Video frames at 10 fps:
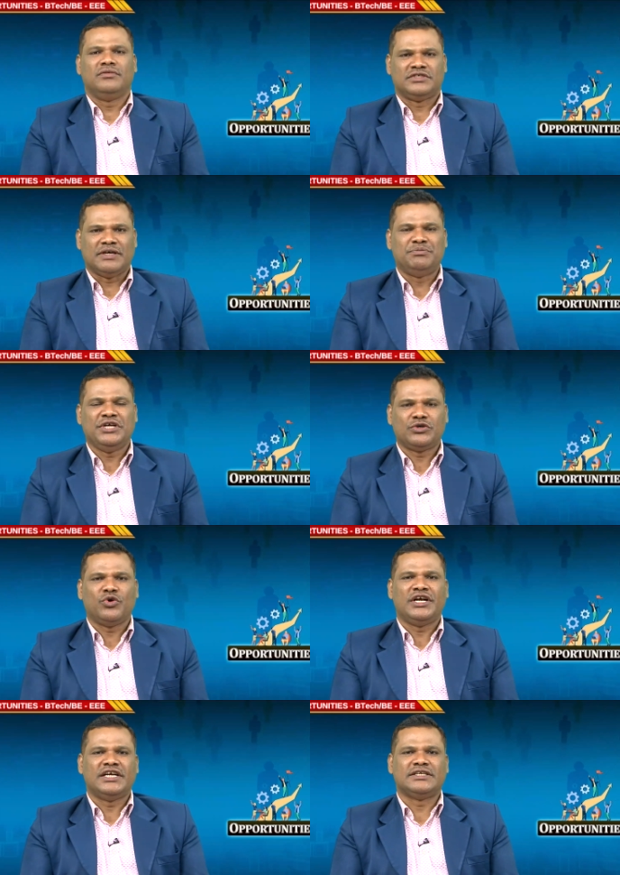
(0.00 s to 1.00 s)
subject
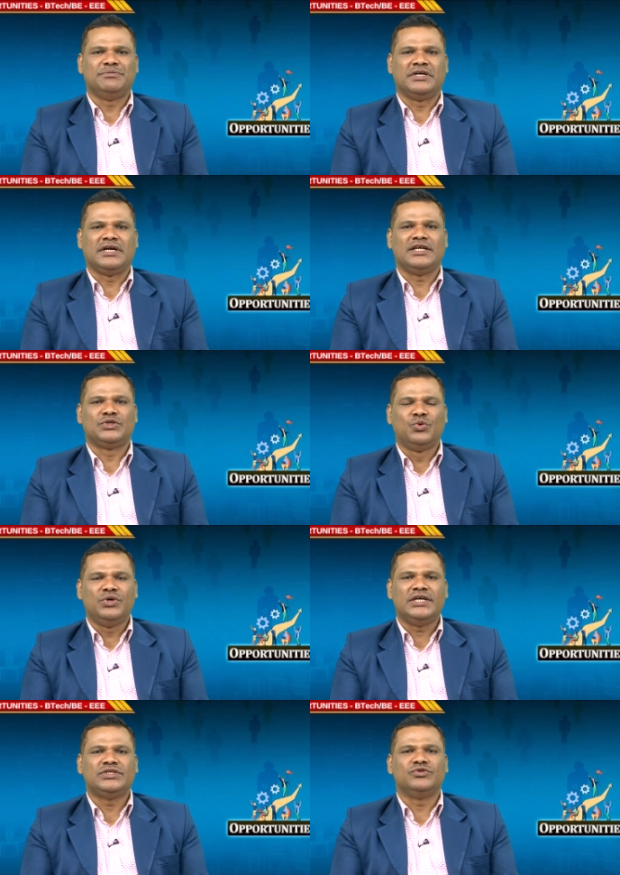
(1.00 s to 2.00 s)
oriented subject and
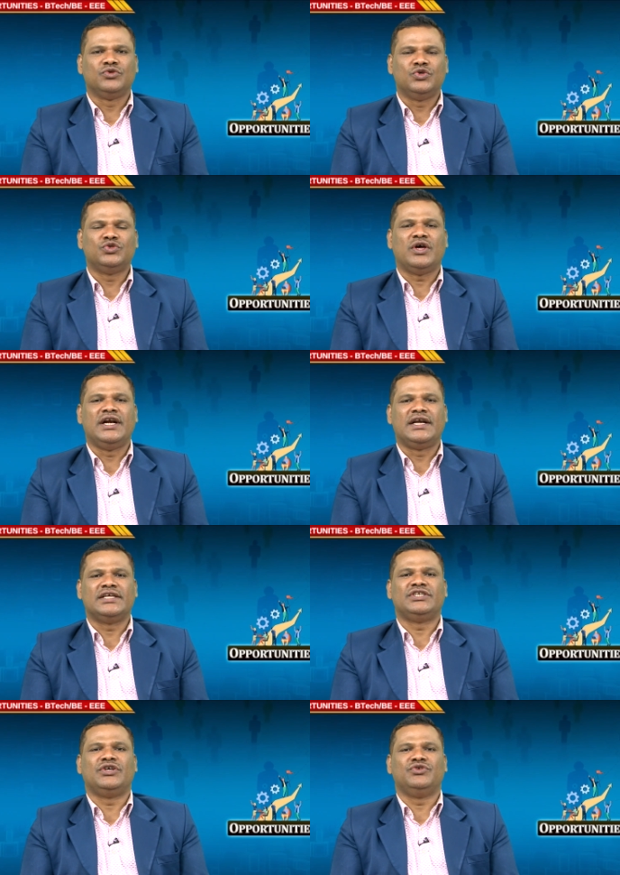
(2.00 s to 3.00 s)
students those who are
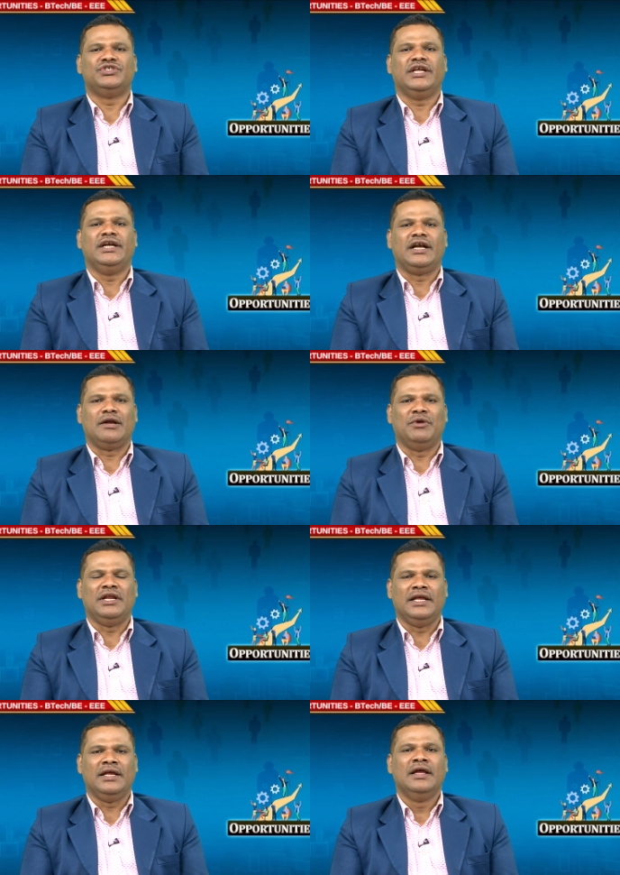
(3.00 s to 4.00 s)
interested to join in
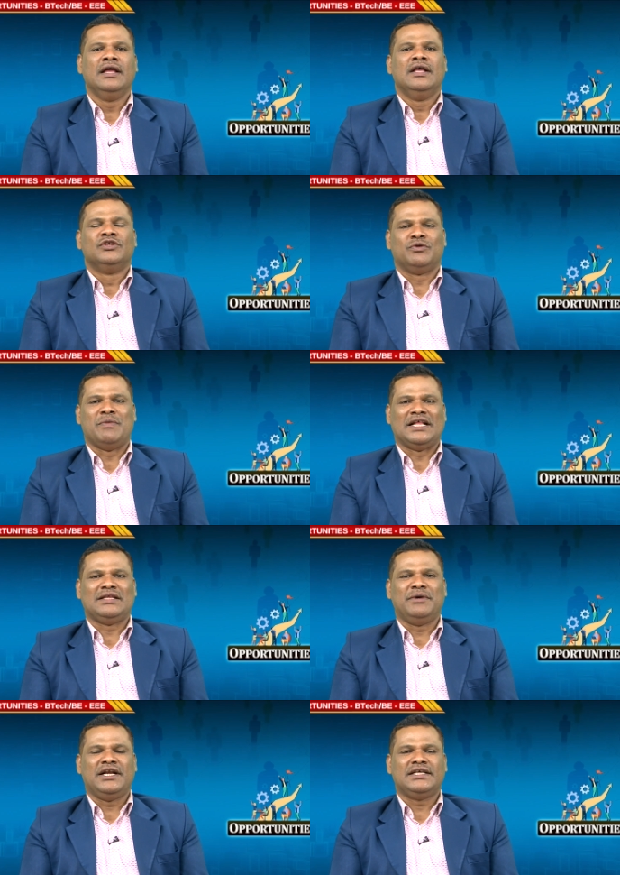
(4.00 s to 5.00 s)
Trivili. So,
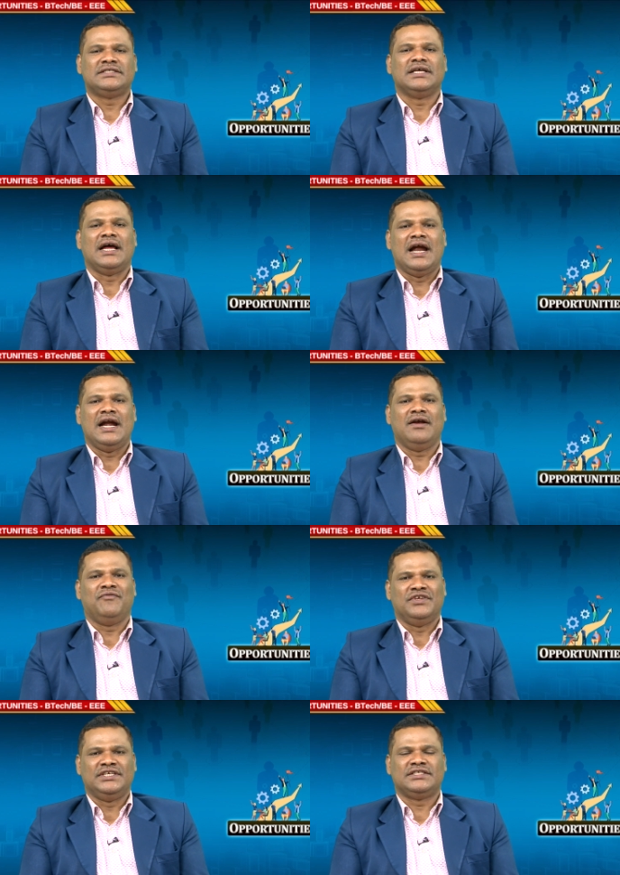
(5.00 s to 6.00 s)
mathematics and
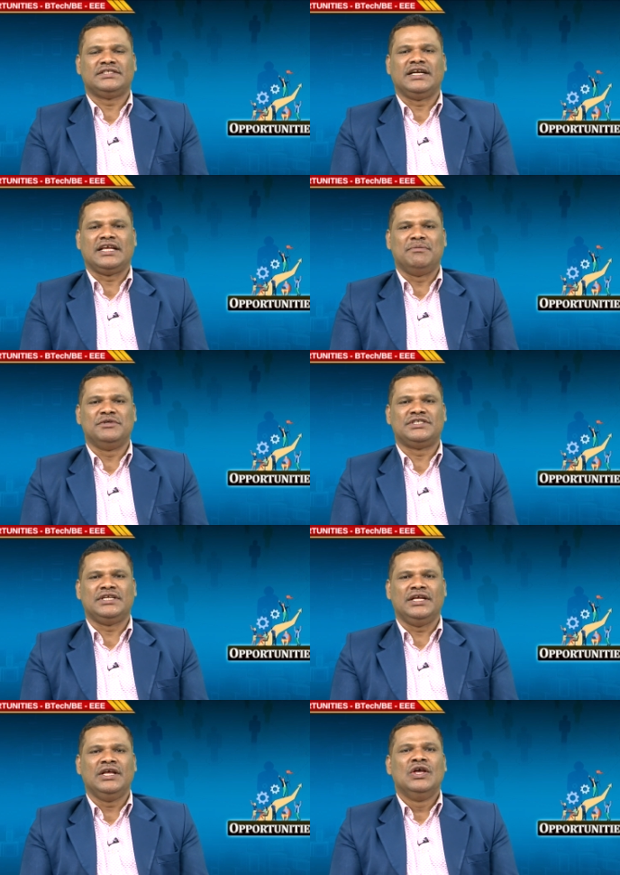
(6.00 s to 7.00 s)
physics and
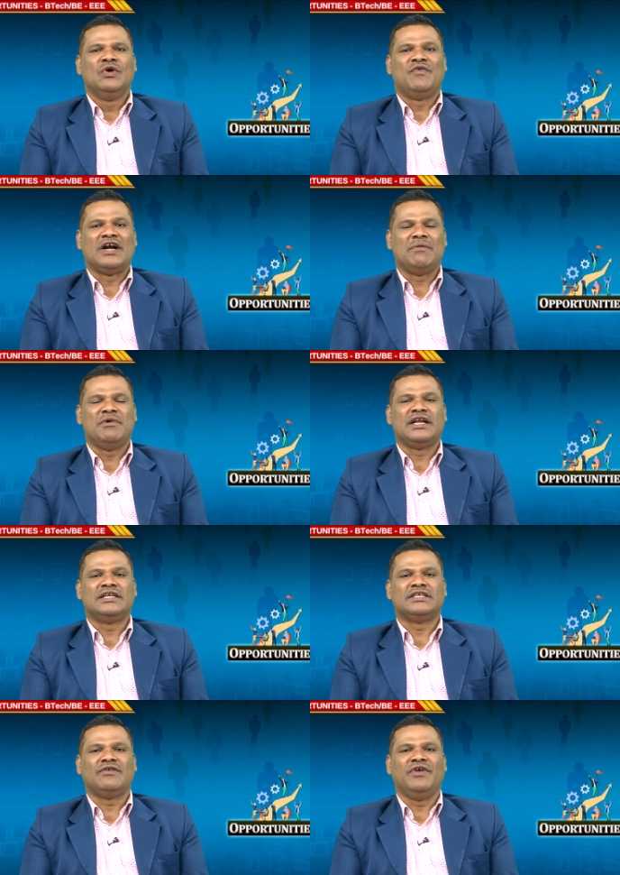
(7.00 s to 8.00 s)
chemistry
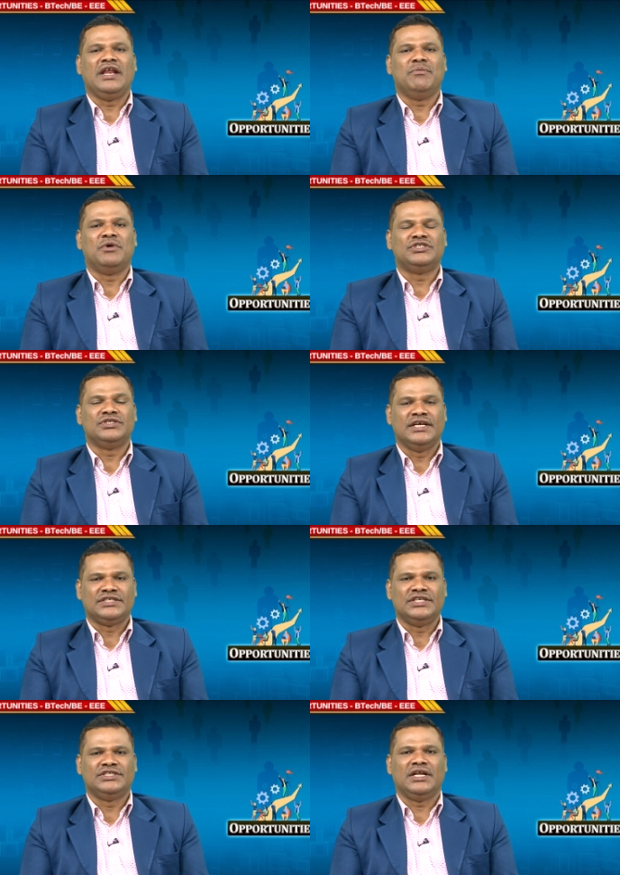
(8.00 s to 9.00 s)
fundamentals are very much
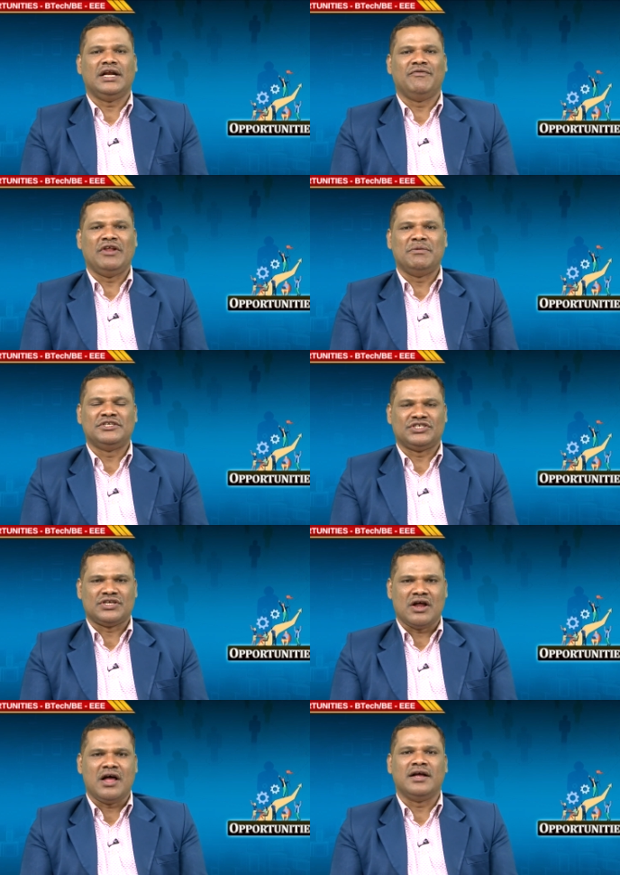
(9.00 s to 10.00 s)
essential and very much
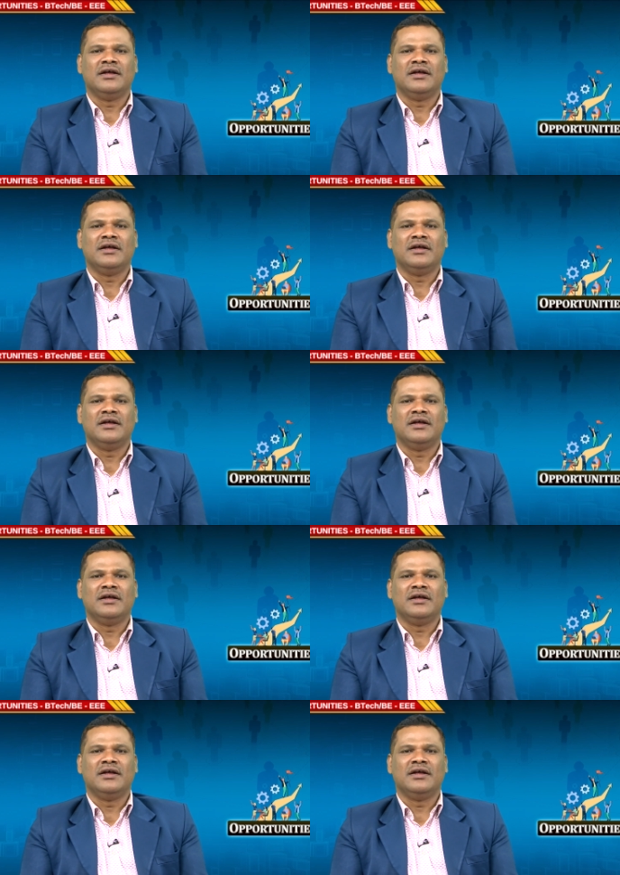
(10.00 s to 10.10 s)
strong.